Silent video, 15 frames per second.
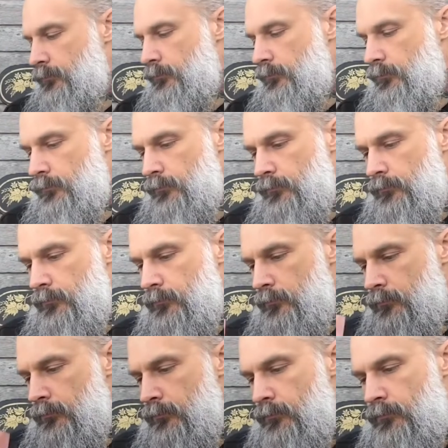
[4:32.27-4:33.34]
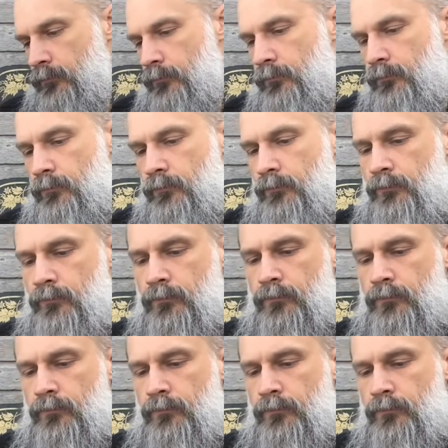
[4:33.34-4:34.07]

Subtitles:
Nobody speaks.